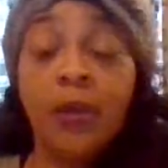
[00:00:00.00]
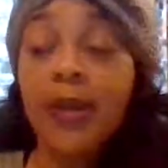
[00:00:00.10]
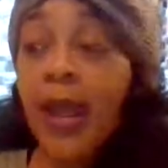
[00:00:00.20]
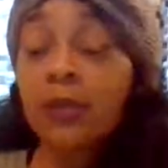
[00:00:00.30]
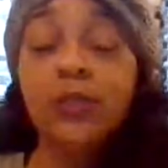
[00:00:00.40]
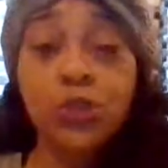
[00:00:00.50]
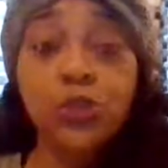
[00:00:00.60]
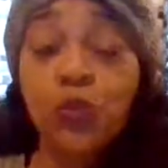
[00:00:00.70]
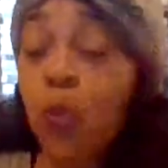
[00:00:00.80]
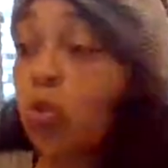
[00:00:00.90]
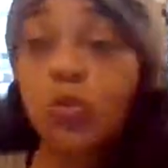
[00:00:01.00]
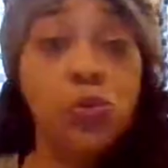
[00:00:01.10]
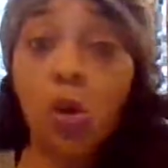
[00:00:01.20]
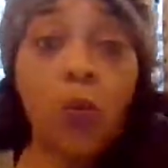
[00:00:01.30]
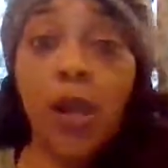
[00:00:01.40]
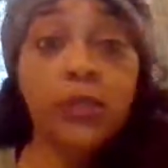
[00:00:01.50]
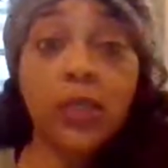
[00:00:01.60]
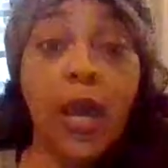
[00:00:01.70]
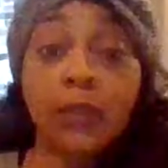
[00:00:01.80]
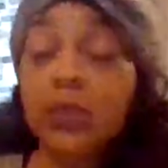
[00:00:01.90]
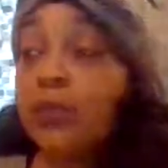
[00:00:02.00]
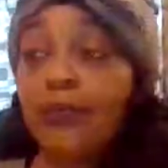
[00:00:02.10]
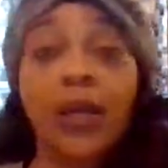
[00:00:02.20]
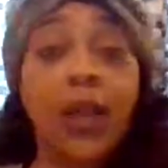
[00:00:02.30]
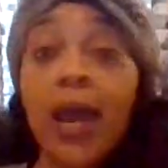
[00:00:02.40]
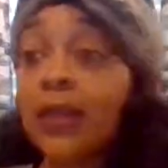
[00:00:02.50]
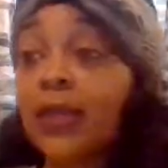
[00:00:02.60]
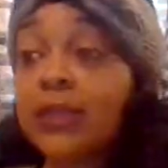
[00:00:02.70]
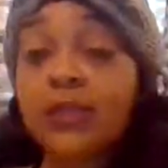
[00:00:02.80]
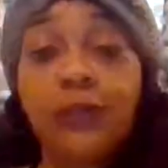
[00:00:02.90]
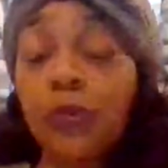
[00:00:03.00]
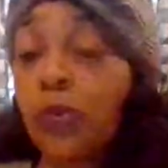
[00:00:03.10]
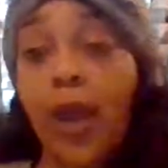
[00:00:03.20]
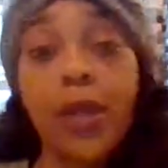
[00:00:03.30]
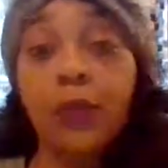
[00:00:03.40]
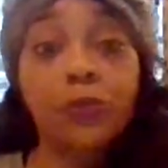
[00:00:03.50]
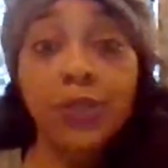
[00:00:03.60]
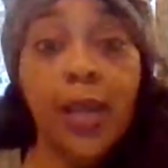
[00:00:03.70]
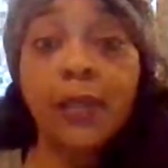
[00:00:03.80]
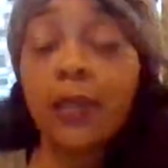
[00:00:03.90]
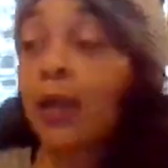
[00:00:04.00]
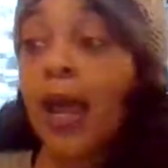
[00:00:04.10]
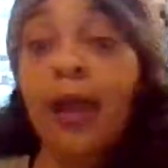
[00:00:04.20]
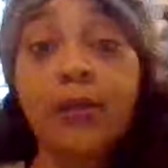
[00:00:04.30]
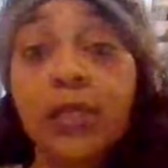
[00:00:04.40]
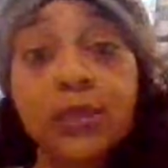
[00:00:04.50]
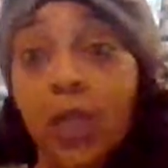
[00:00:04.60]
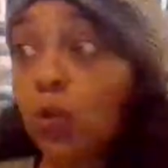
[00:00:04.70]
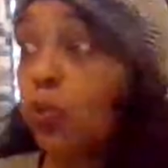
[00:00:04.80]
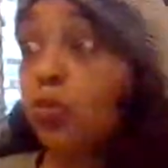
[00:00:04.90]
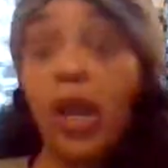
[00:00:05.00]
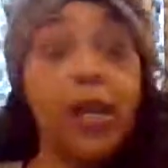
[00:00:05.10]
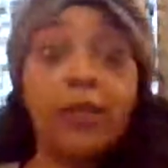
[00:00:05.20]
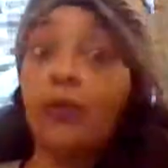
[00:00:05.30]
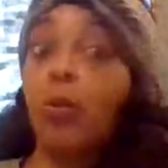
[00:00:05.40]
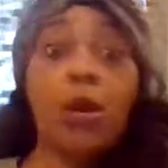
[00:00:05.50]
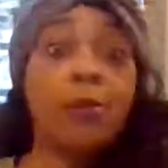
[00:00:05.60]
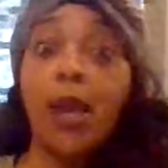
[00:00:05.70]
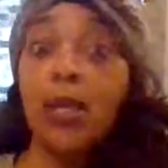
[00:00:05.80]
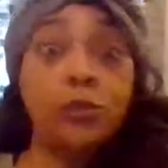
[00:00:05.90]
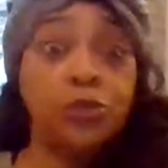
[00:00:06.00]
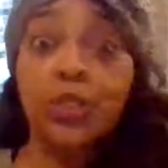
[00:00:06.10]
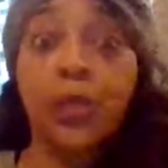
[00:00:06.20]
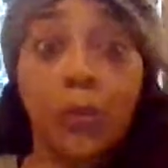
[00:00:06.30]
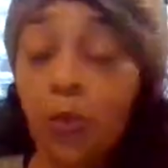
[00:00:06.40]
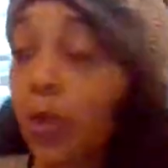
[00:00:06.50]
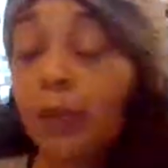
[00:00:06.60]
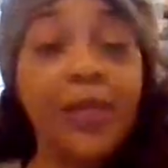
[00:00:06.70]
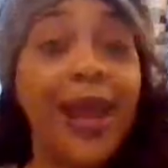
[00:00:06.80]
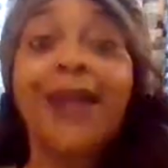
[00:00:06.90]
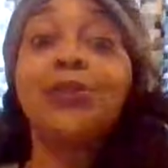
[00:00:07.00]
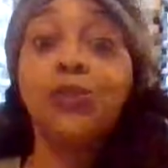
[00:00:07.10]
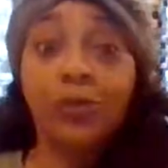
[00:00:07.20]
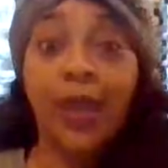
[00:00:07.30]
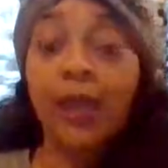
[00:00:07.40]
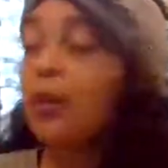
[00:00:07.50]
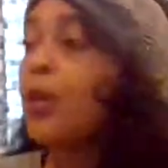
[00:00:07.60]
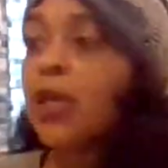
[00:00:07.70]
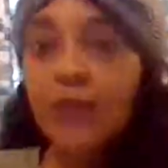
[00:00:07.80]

Now, since you woke, you don't watch a lot of T V. A lot of that stuff you're not entertaining. A lot of things like, ooh, they ain't even part of my energy anymore. Let me not do that.